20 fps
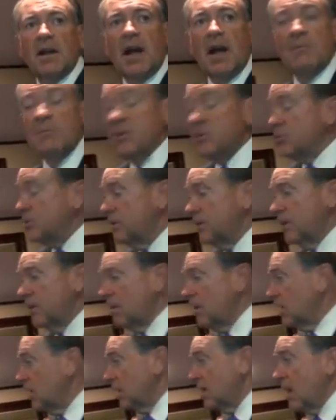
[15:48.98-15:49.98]
I'll mention that
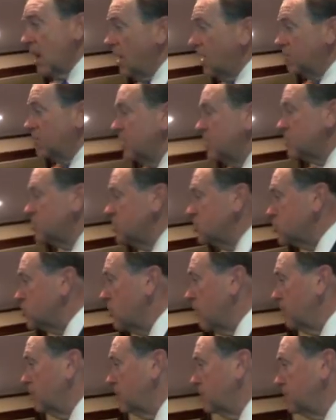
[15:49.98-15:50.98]
our economy is in
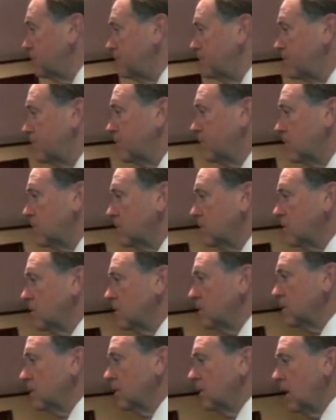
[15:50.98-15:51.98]
trouble,
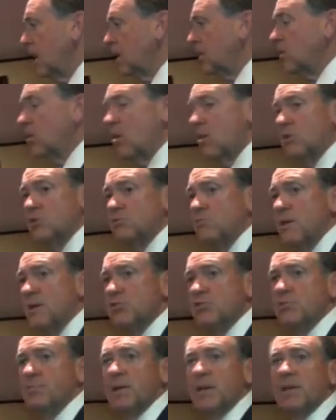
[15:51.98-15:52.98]
in large
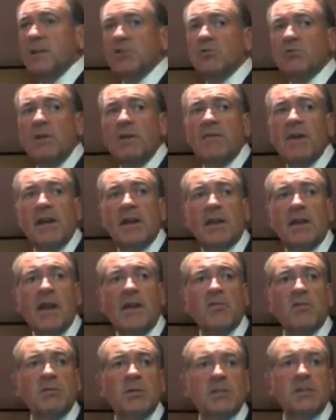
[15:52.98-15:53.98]
measure because we've had a
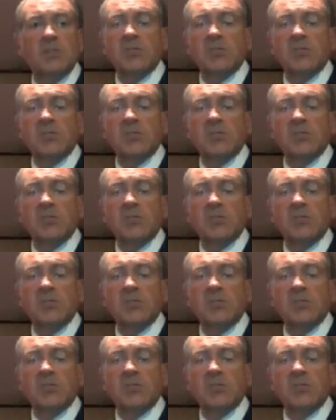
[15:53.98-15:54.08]
government